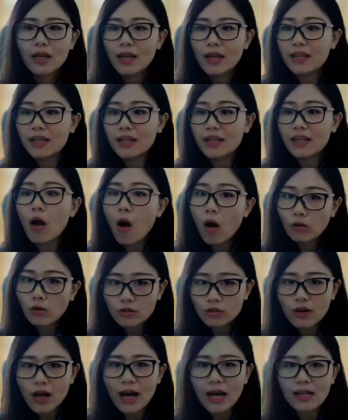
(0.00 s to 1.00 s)
And they
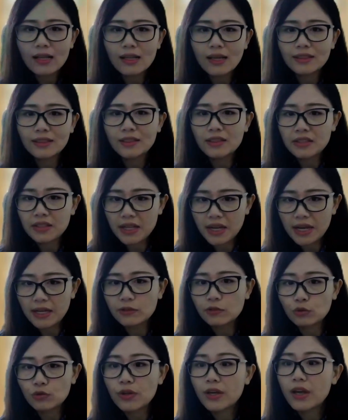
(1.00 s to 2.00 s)
also highlight the
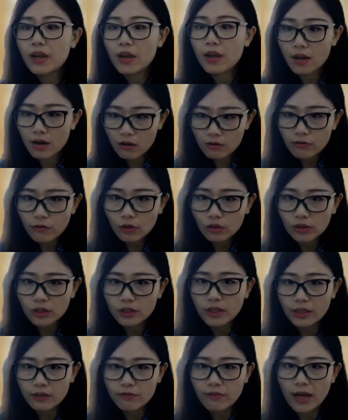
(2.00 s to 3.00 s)
need to carefully
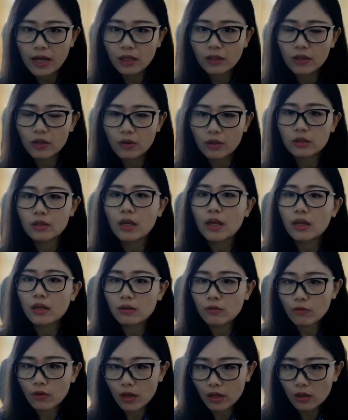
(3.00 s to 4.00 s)
evaluate
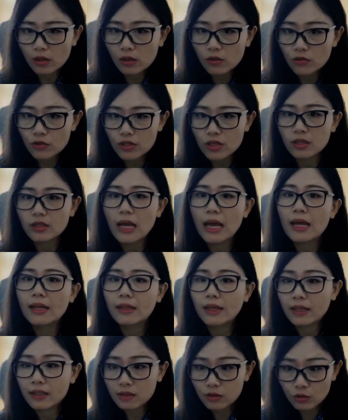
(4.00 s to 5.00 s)
the inclusion and
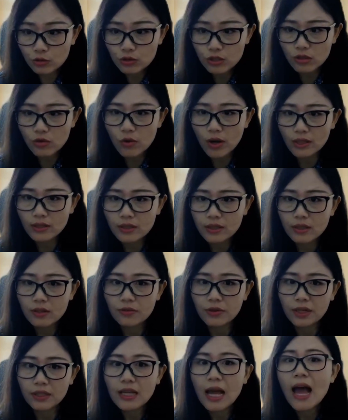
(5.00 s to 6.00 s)
exclusion
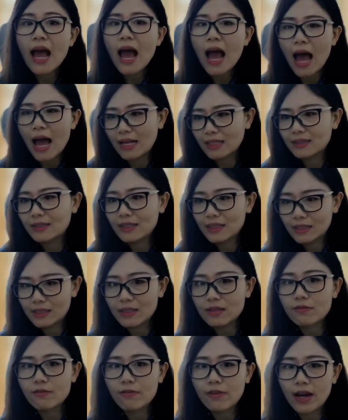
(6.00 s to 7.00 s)
criteria, as this
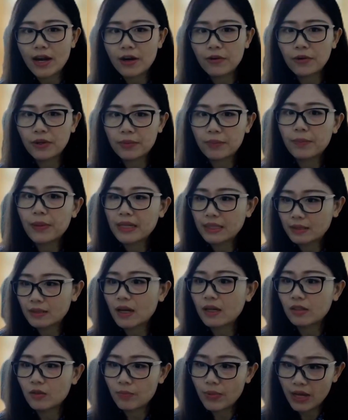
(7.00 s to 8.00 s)
can vary based
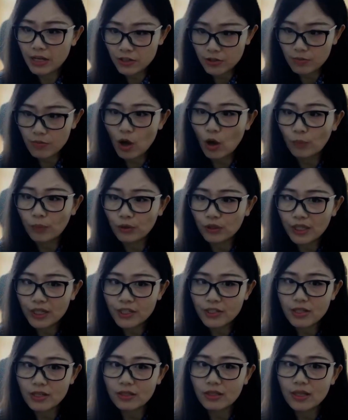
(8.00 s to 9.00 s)
on the patient
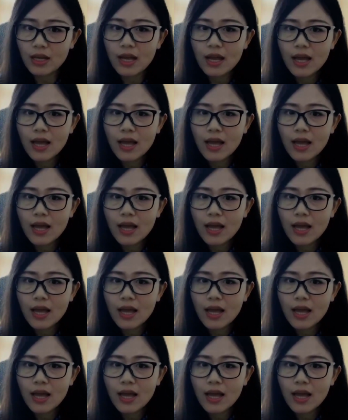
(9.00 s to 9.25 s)
population.